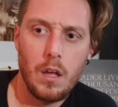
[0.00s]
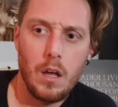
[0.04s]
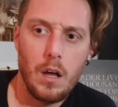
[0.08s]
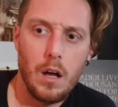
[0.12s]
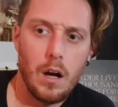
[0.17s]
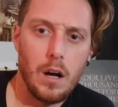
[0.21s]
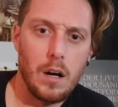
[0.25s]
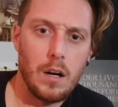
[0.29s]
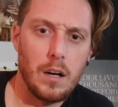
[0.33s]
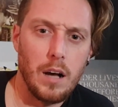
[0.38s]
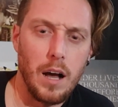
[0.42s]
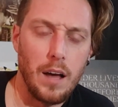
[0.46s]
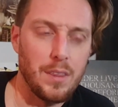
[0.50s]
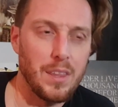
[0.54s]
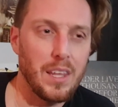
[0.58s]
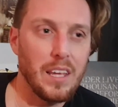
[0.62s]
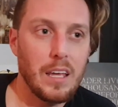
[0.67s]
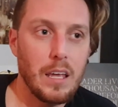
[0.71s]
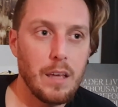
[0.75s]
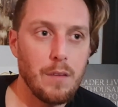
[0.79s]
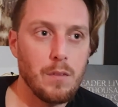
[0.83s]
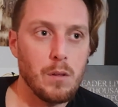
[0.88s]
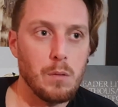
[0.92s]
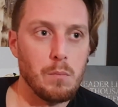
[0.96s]
I think
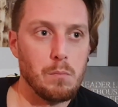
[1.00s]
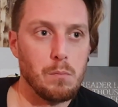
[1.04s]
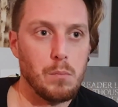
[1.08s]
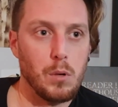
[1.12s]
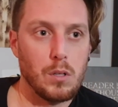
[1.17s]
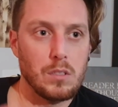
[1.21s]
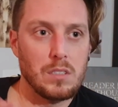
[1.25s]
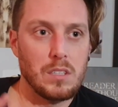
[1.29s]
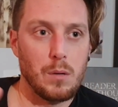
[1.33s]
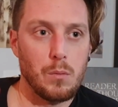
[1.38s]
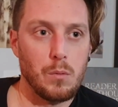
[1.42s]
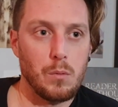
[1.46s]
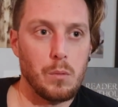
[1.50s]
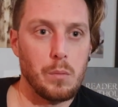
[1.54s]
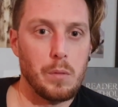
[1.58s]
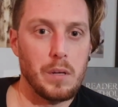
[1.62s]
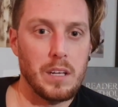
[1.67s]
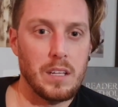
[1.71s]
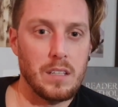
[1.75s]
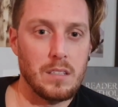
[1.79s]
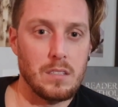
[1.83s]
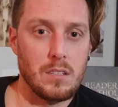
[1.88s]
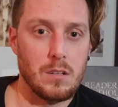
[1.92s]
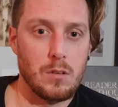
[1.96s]
even books that would be
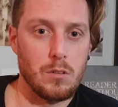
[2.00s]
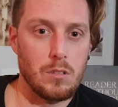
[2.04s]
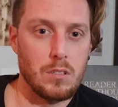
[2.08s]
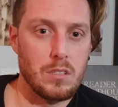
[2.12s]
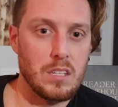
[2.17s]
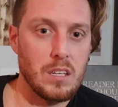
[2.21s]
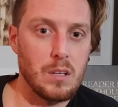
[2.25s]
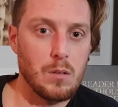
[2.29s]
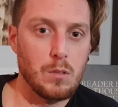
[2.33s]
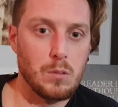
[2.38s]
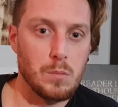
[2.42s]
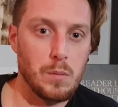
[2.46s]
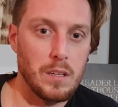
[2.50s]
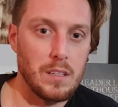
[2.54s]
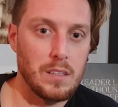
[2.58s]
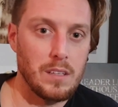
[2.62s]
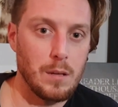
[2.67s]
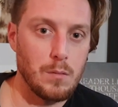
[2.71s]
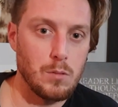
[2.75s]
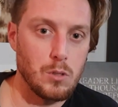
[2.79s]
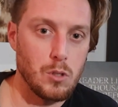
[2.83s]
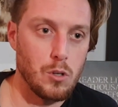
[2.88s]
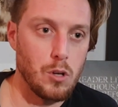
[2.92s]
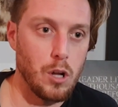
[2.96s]
considered sequels, many
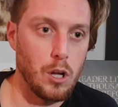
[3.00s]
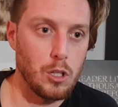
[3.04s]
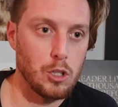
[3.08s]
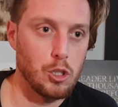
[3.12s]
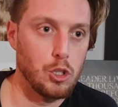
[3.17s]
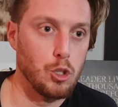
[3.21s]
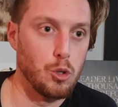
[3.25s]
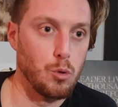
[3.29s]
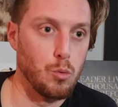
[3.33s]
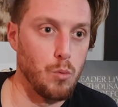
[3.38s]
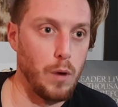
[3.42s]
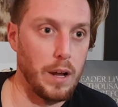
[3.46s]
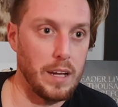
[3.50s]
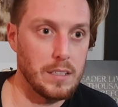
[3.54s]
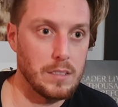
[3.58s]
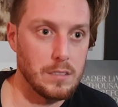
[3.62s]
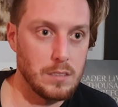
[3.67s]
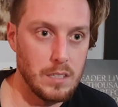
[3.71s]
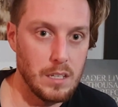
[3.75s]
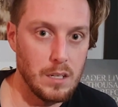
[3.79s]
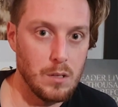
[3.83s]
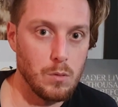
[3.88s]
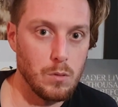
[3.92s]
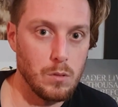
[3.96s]
times they're not direct
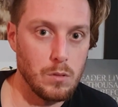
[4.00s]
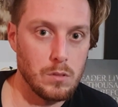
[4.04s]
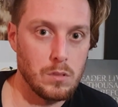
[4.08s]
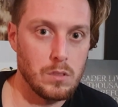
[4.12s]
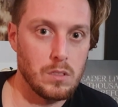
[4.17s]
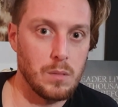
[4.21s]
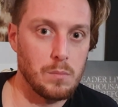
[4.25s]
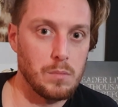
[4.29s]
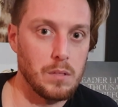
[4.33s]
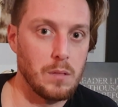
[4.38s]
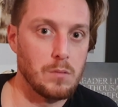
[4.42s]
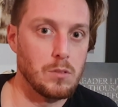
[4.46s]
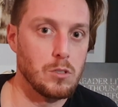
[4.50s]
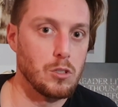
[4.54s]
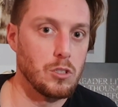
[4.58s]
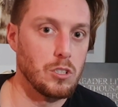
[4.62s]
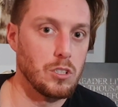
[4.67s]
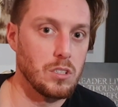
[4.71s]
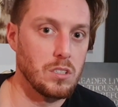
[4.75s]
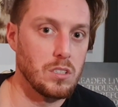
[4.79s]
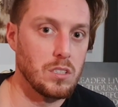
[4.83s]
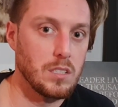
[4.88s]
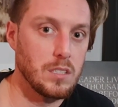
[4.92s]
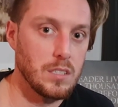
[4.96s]
sequels. Sometimes they're
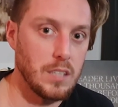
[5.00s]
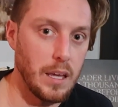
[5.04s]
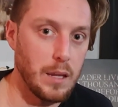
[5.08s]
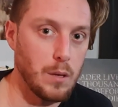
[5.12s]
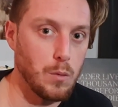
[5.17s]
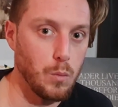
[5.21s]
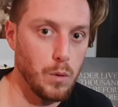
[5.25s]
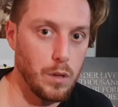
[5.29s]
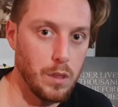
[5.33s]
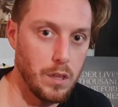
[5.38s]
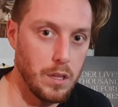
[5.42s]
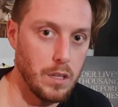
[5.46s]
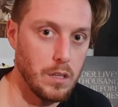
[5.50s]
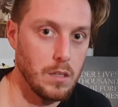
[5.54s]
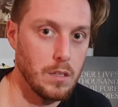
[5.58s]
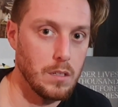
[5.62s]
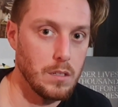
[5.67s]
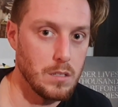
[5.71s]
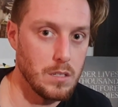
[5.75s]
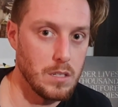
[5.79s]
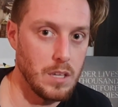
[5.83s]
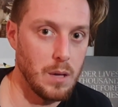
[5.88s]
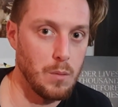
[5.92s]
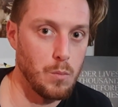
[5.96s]
just set within the
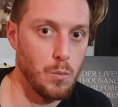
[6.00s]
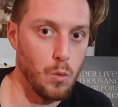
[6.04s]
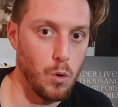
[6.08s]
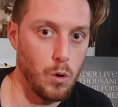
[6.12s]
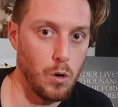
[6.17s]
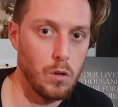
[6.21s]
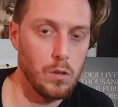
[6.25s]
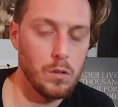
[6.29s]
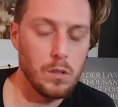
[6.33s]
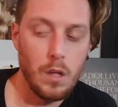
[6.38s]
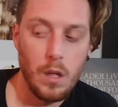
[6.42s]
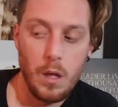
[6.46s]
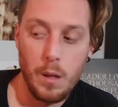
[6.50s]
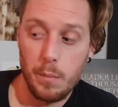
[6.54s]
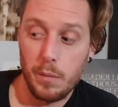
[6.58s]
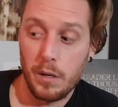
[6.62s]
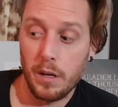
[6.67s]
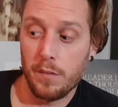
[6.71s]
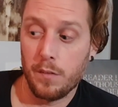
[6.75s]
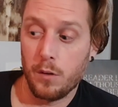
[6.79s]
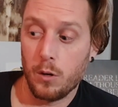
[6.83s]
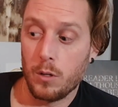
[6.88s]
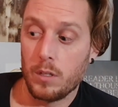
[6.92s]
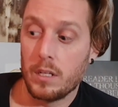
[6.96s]
same world. But
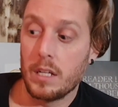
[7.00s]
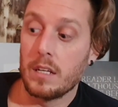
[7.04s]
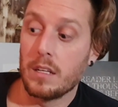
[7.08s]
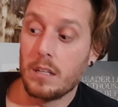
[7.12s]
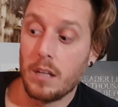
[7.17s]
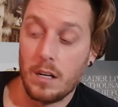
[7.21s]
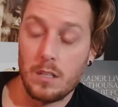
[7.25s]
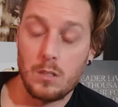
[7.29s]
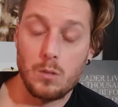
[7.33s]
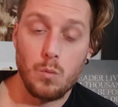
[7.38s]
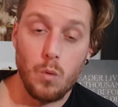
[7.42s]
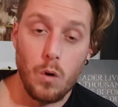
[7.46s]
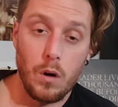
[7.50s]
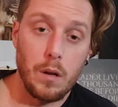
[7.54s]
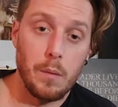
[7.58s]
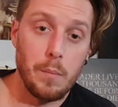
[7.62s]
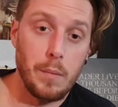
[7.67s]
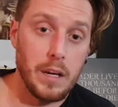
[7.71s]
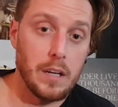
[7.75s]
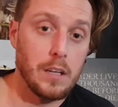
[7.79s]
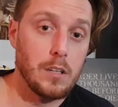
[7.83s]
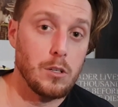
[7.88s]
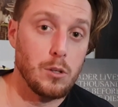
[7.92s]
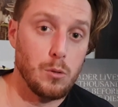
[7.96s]
I've heard he does want to
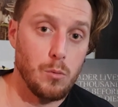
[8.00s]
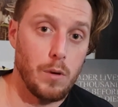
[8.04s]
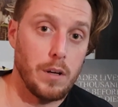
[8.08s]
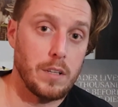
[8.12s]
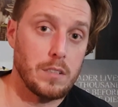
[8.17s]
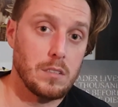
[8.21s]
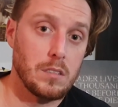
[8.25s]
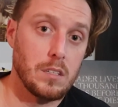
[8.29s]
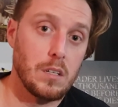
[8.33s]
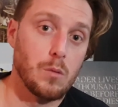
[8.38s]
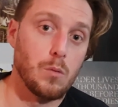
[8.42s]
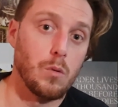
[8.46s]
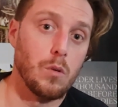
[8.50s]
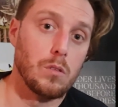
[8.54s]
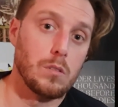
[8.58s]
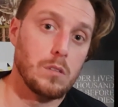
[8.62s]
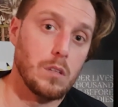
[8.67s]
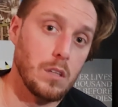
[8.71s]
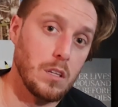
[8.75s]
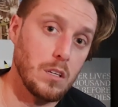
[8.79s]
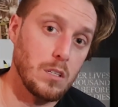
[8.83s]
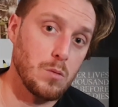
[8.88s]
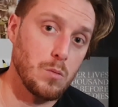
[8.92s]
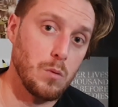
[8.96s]
make a direct sequel to
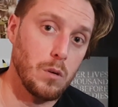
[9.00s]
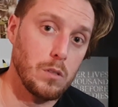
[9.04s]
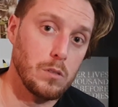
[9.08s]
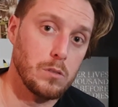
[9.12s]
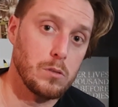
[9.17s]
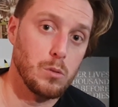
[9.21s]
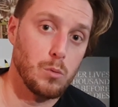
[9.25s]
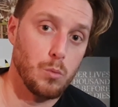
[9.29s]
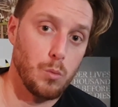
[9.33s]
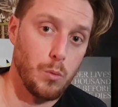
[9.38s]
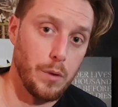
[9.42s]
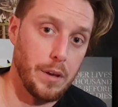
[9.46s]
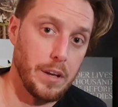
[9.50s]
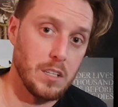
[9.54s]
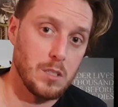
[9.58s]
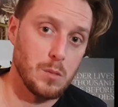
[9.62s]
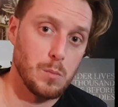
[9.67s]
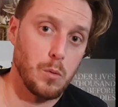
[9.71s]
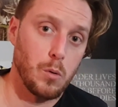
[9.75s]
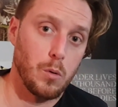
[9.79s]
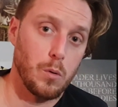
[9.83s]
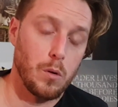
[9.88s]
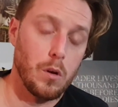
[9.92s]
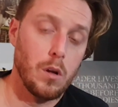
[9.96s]
this one to
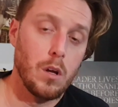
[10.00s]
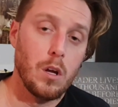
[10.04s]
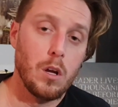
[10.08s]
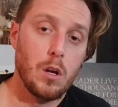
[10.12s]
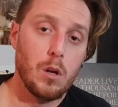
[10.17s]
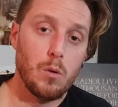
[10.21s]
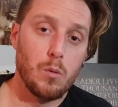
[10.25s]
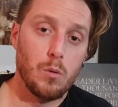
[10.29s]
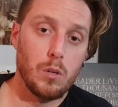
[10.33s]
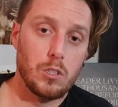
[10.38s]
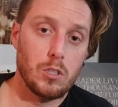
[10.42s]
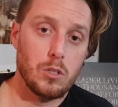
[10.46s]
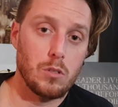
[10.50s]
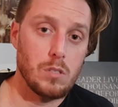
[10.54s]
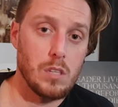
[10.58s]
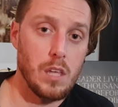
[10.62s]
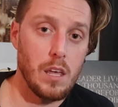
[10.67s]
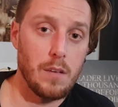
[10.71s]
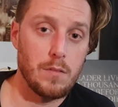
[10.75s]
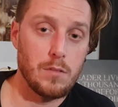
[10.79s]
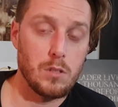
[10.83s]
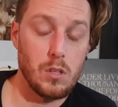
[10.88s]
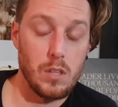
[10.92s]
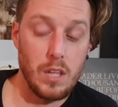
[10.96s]
re-explore Richard's
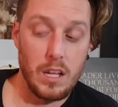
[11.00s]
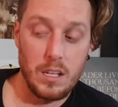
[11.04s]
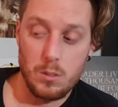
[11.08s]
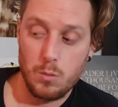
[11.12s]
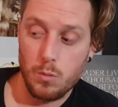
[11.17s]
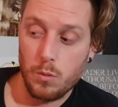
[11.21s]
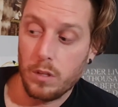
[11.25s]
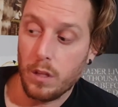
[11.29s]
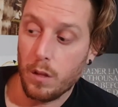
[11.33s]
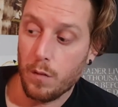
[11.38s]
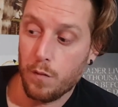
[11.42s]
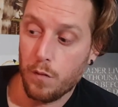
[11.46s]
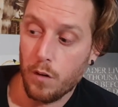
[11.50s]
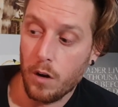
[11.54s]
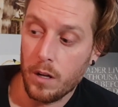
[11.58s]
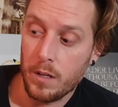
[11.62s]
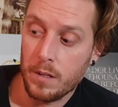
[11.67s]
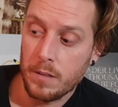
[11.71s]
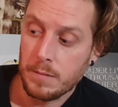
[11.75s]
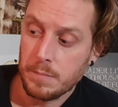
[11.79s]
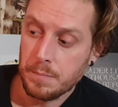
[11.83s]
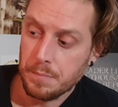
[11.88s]
life. So that's really fun.